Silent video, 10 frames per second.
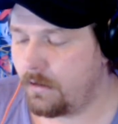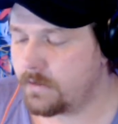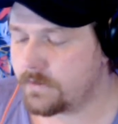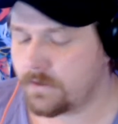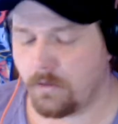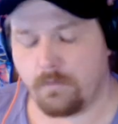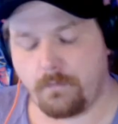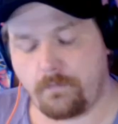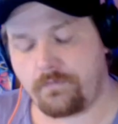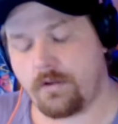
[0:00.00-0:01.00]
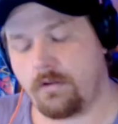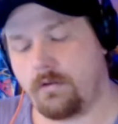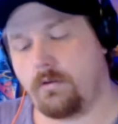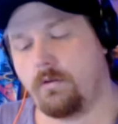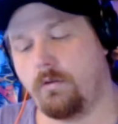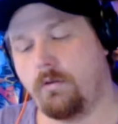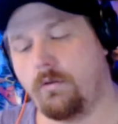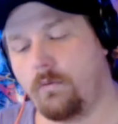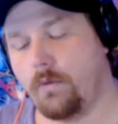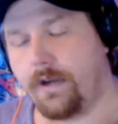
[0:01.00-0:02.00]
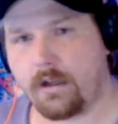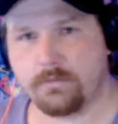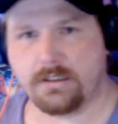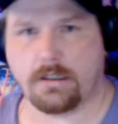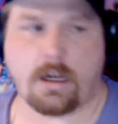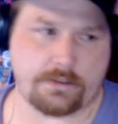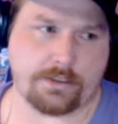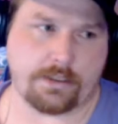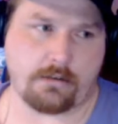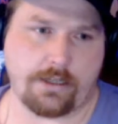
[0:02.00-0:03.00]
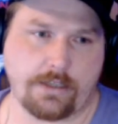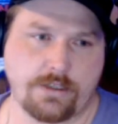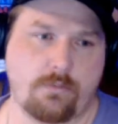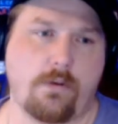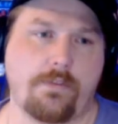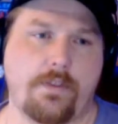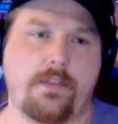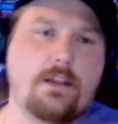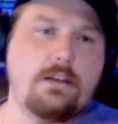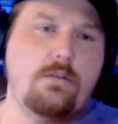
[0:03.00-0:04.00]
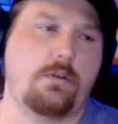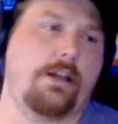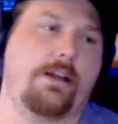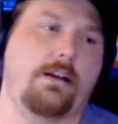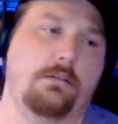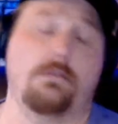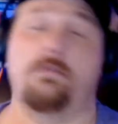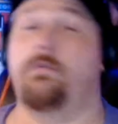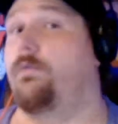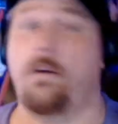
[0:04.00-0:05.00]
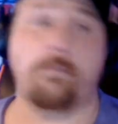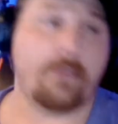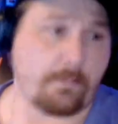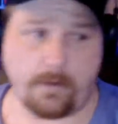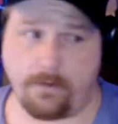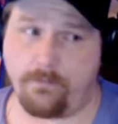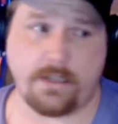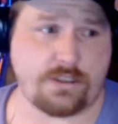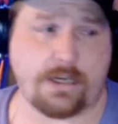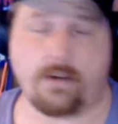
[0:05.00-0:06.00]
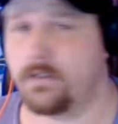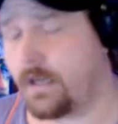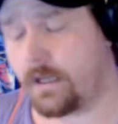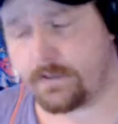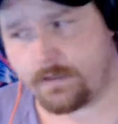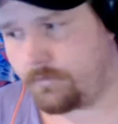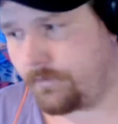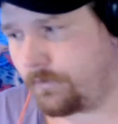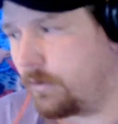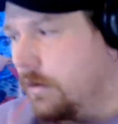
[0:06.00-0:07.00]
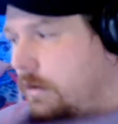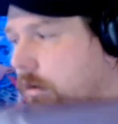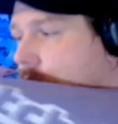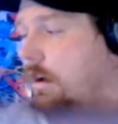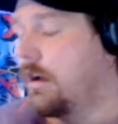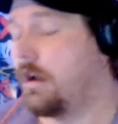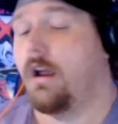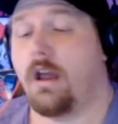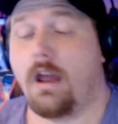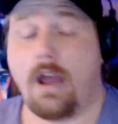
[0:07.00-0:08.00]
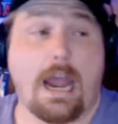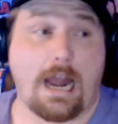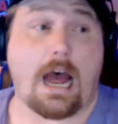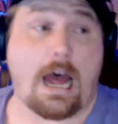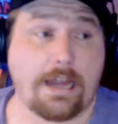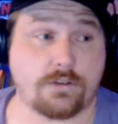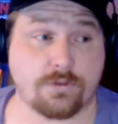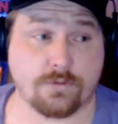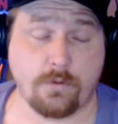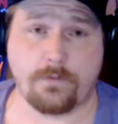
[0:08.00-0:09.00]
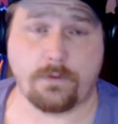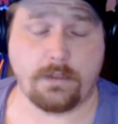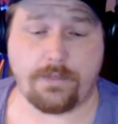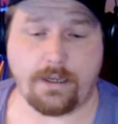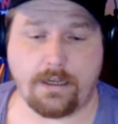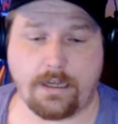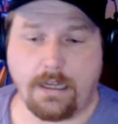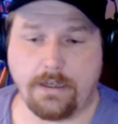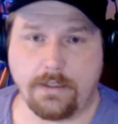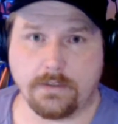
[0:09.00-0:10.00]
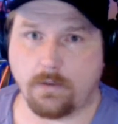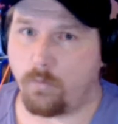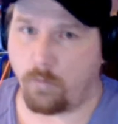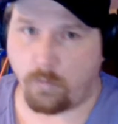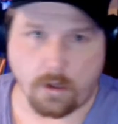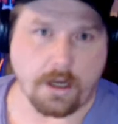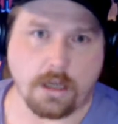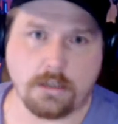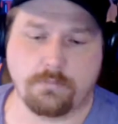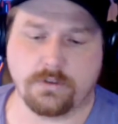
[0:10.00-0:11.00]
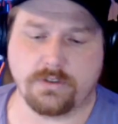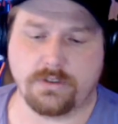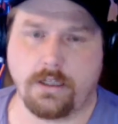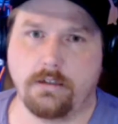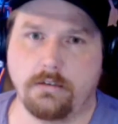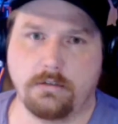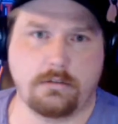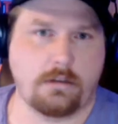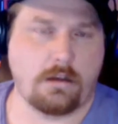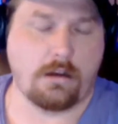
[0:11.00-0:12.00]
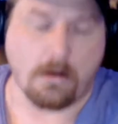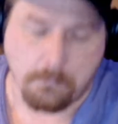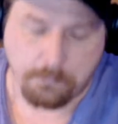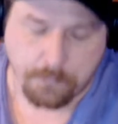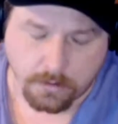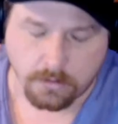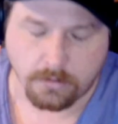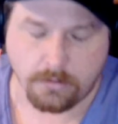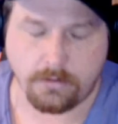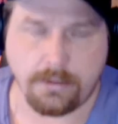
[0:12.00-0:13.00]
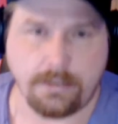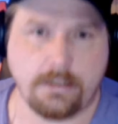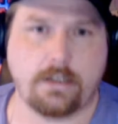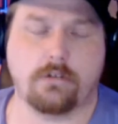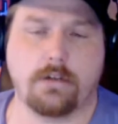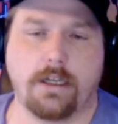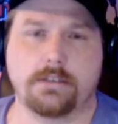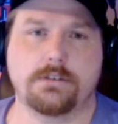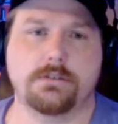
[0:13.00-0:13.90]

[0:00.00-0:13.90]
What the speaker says: So, when it comes to content creation, one thing that you will hear from the advice channels, like I said before, and I truthfully think it is 100% completely correct.